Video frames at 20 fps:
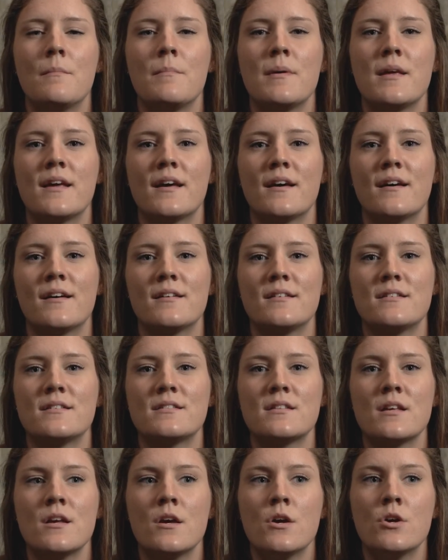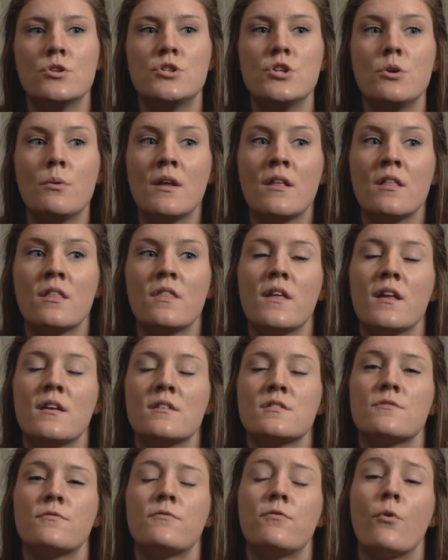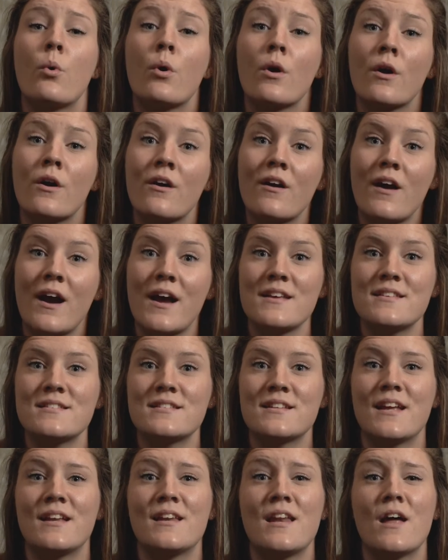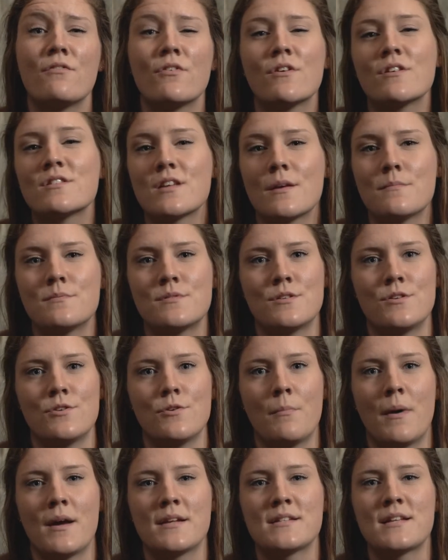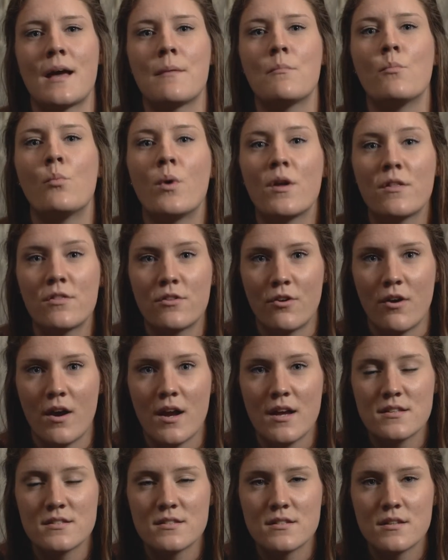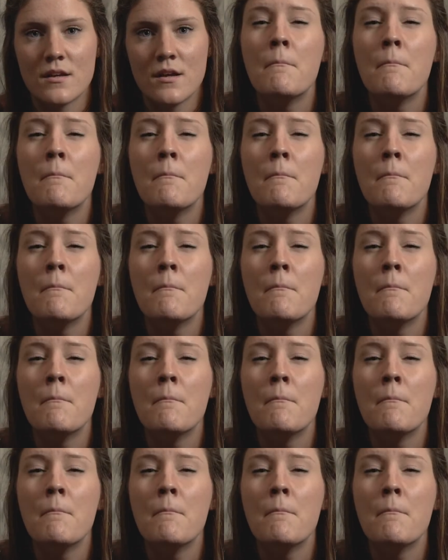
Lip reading: because doing things for Christ can never substitute my time with Christ.